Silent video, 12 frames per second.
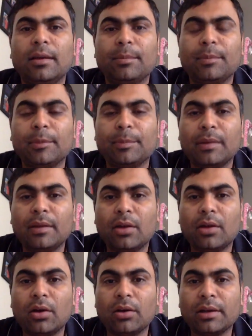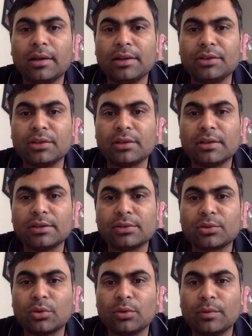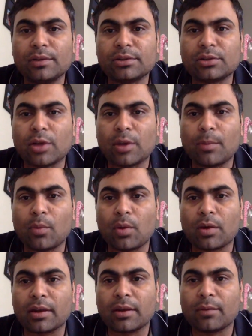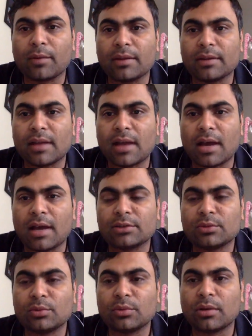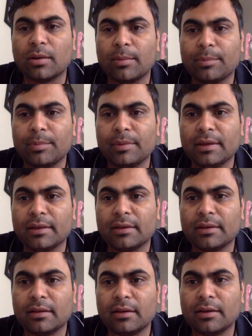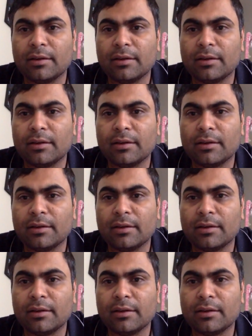People on a leisurely stroll will stop walking when asked to complete a